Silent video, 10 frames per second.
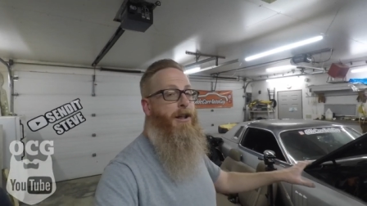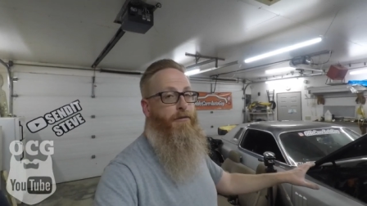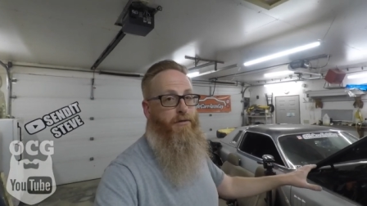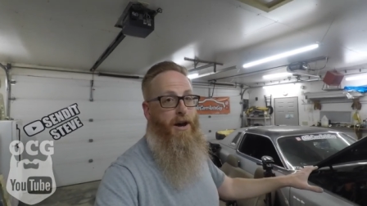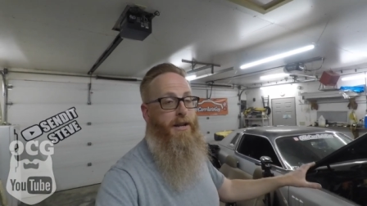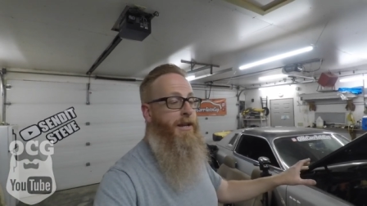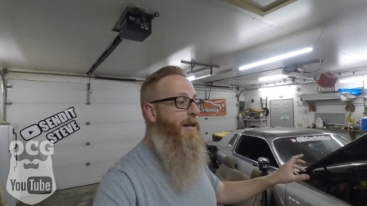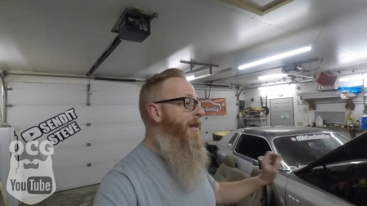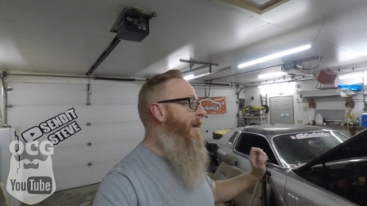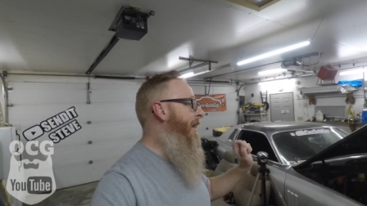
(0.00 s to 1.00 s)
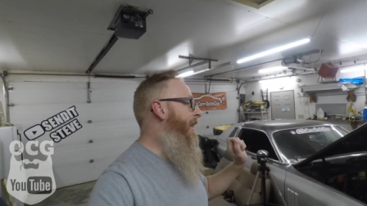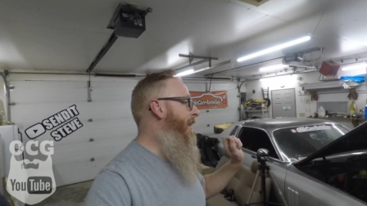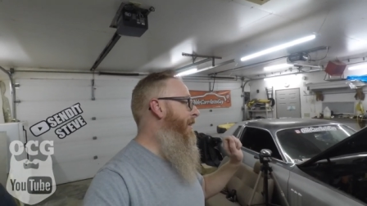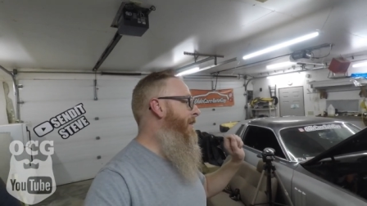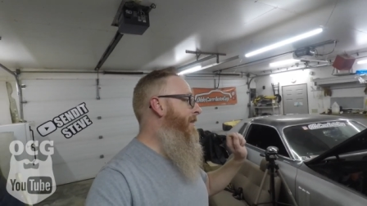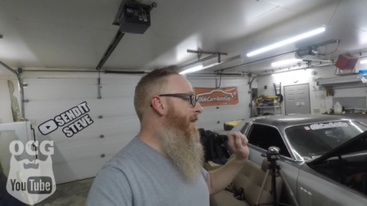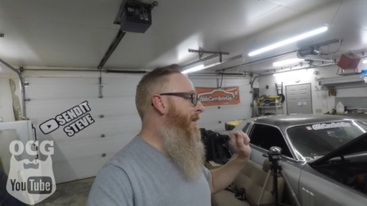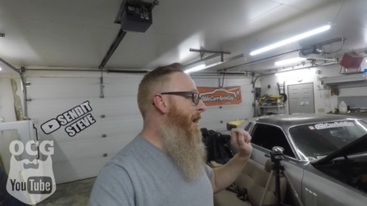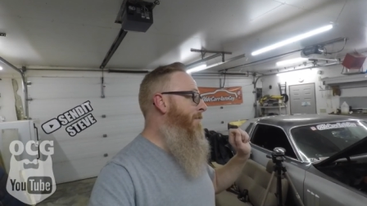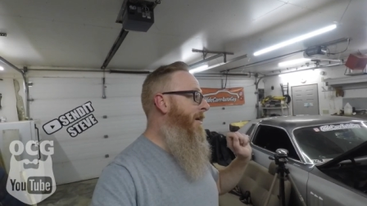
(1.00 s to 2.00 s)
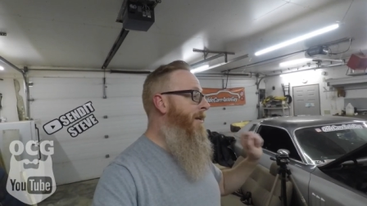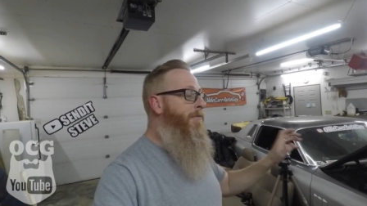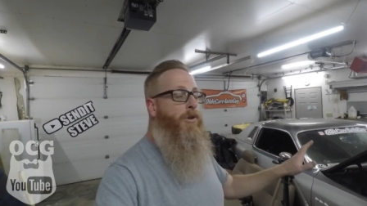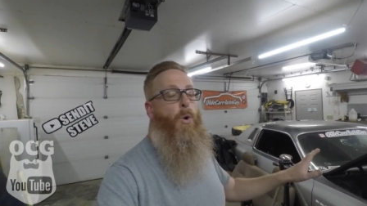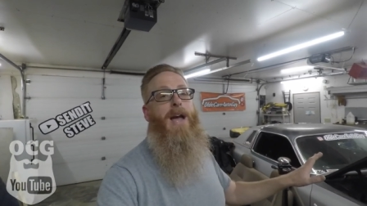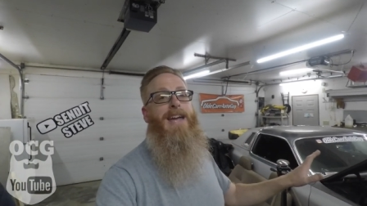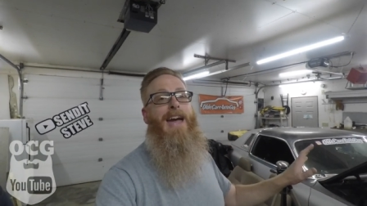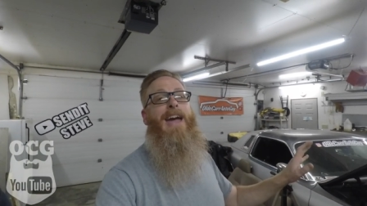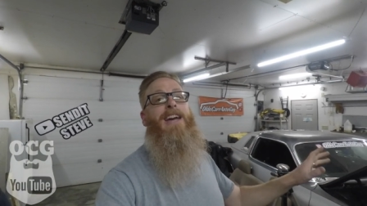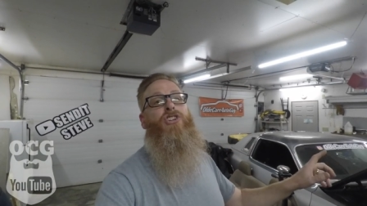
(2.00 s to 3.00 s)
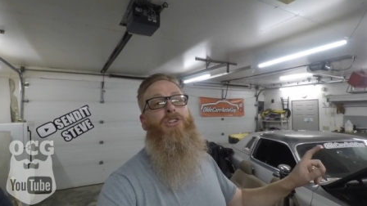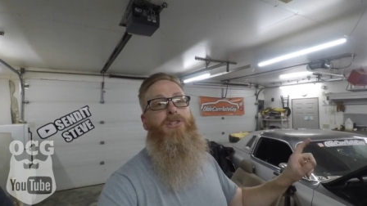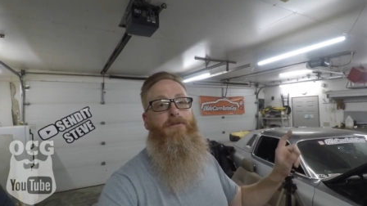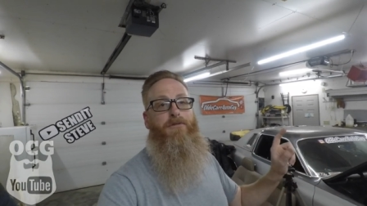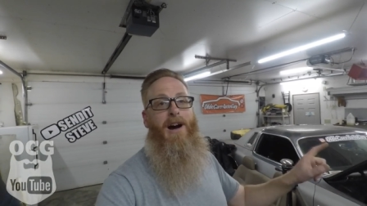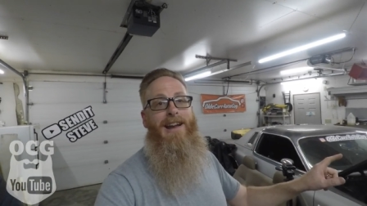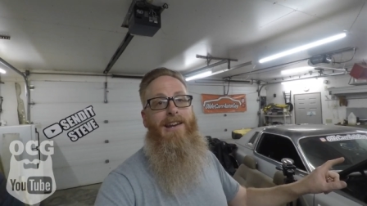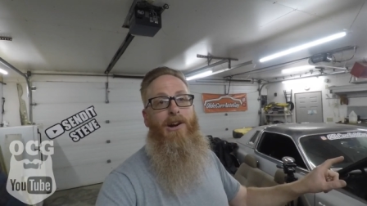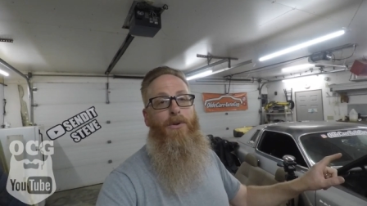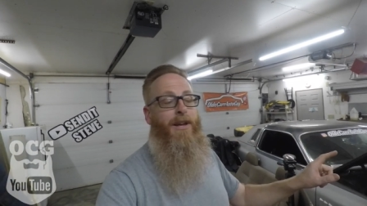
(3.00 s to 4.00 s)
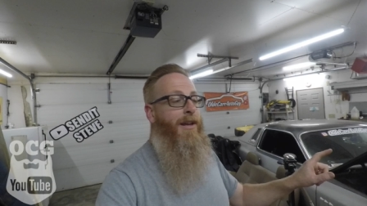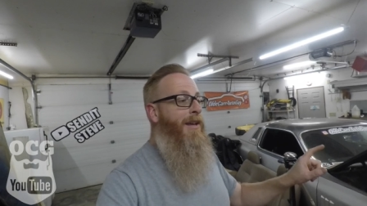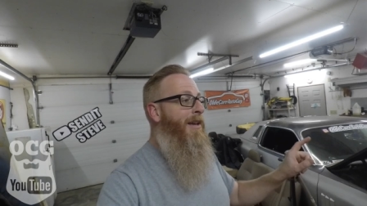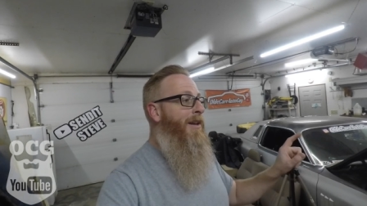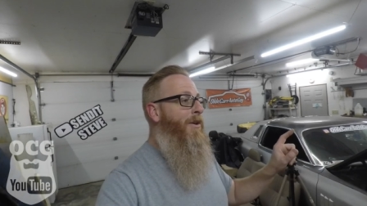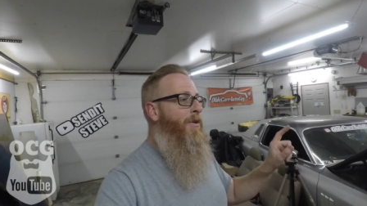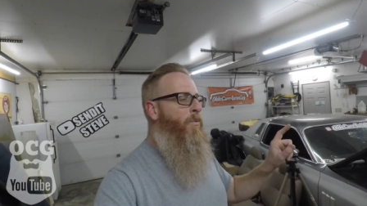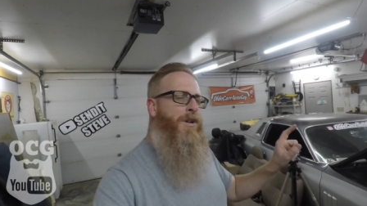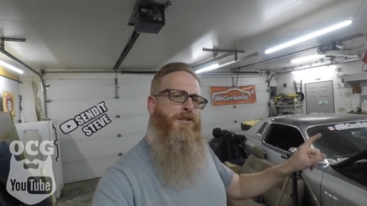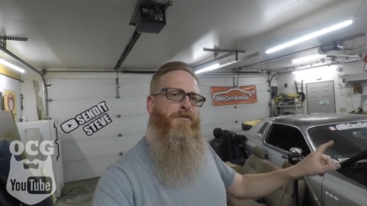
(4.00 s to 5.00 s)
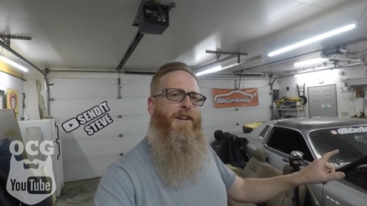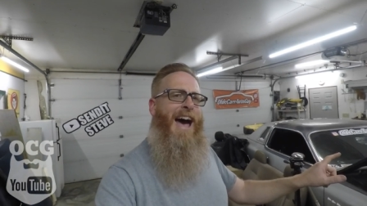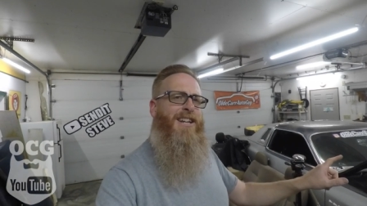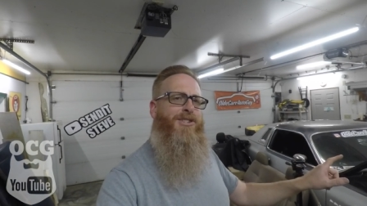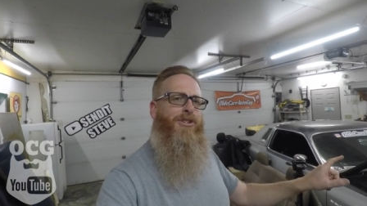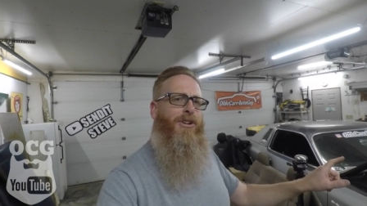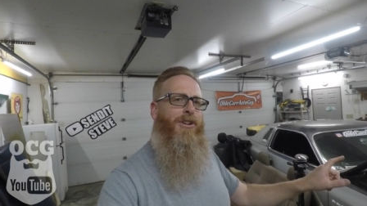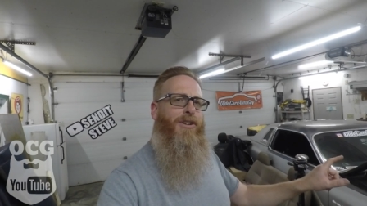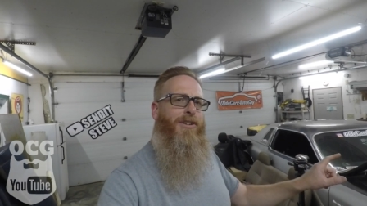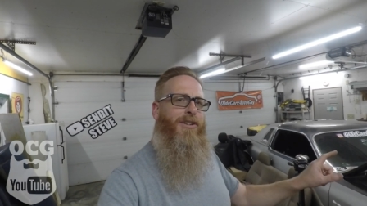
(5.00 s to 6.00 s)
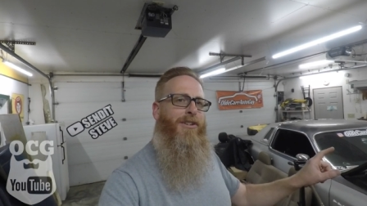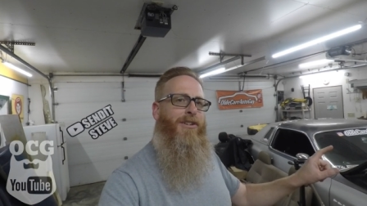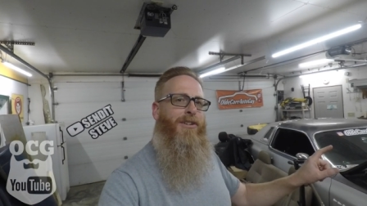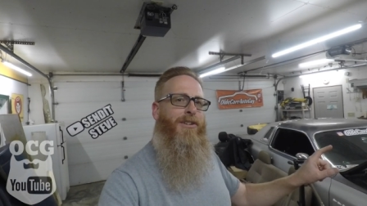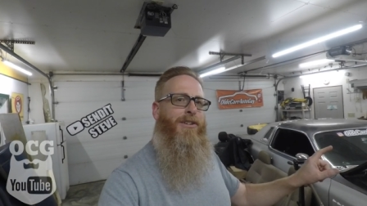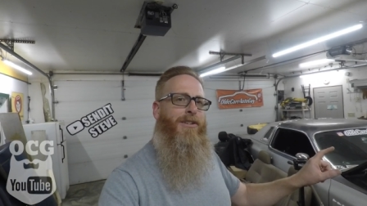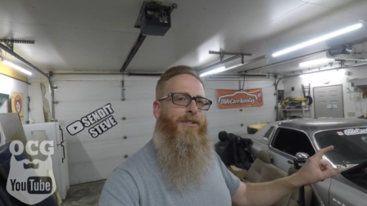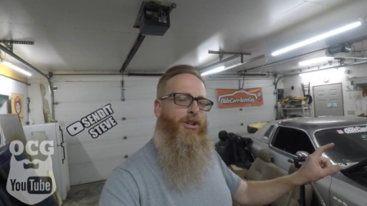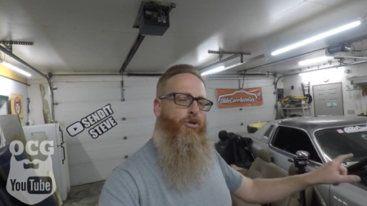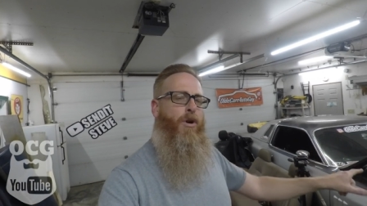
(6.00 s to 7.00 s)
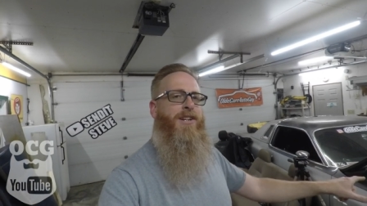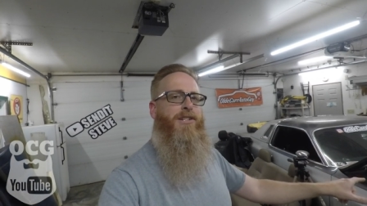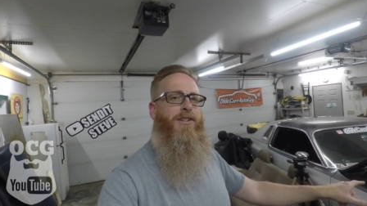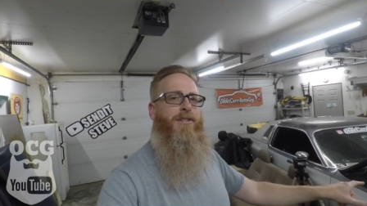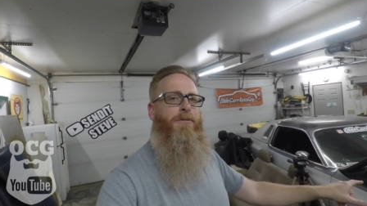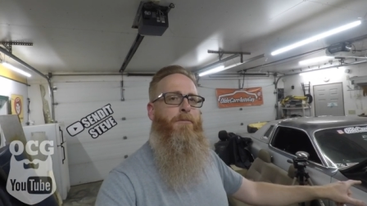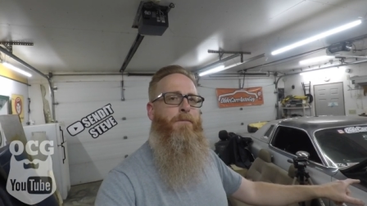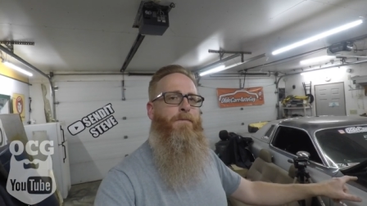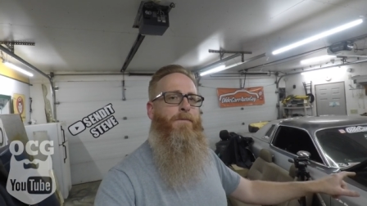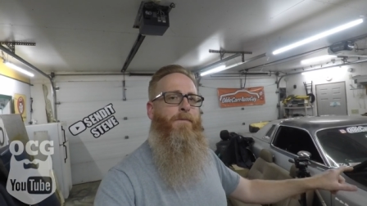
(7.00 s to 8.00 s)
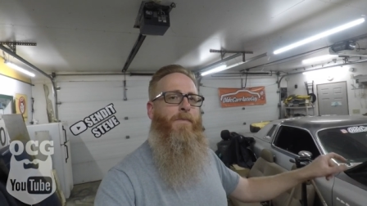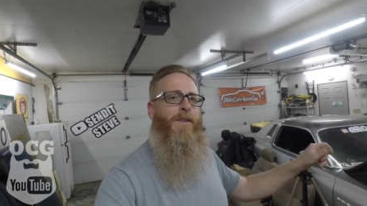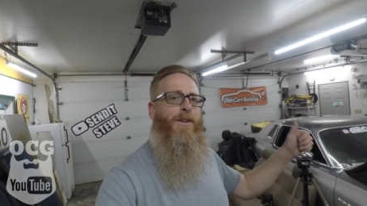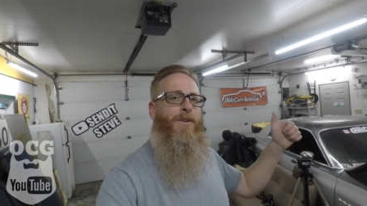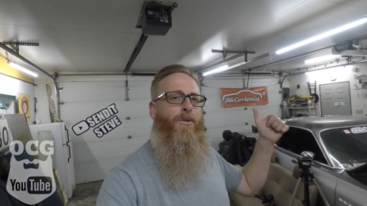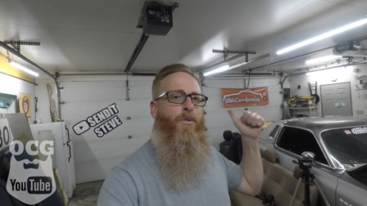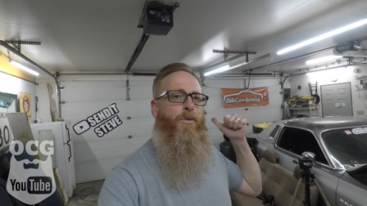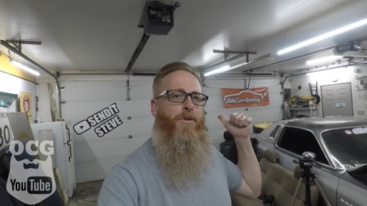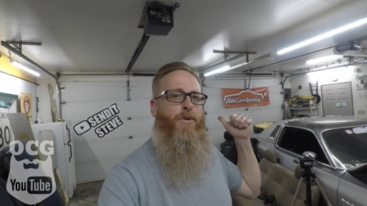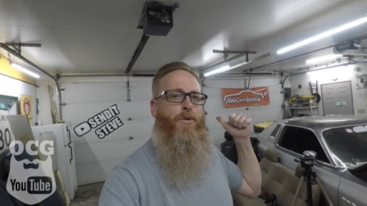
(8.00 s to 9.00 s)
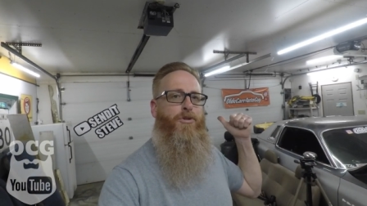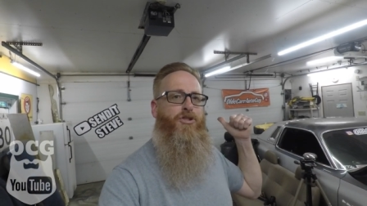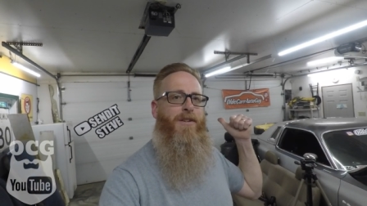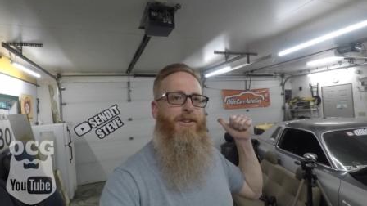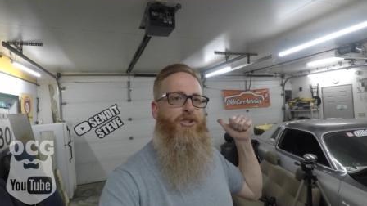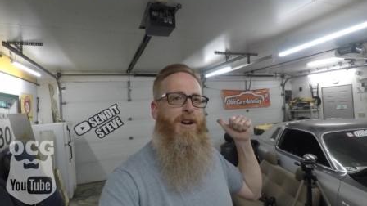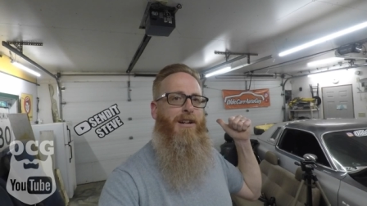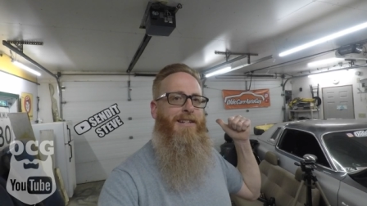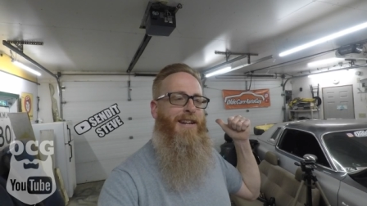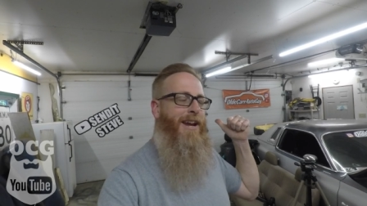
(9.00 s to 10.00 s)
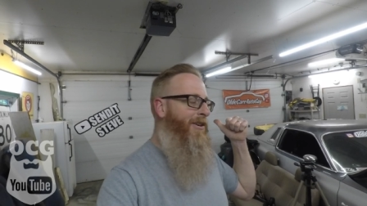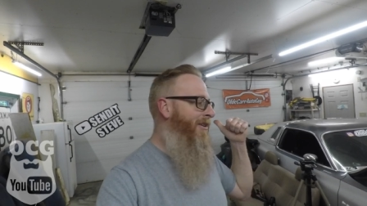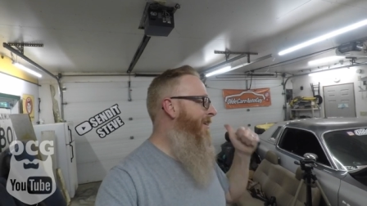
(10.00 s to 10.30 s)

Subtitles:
of fun, and I'm getting quite anxious to find out what's faster, the Chrysler or the old Chevy truck Dale.